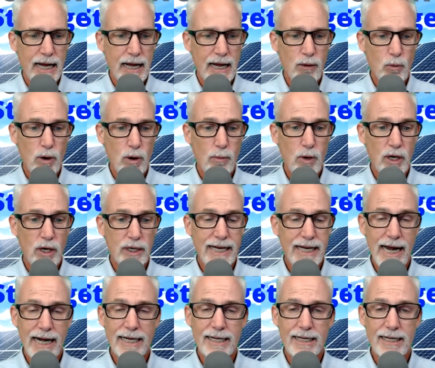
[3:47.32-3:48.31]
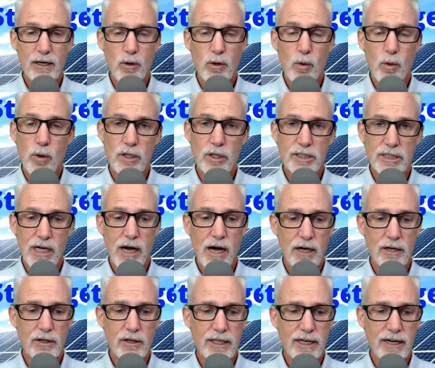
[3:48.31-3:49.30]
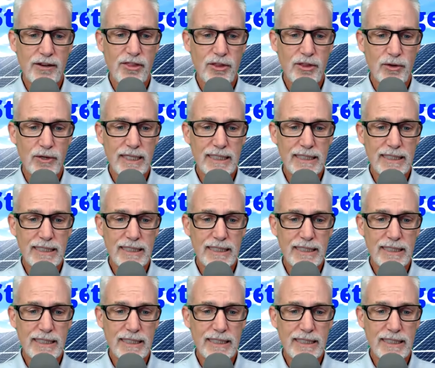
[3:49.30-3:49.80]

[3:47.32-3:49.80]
Walmart Canada orders 130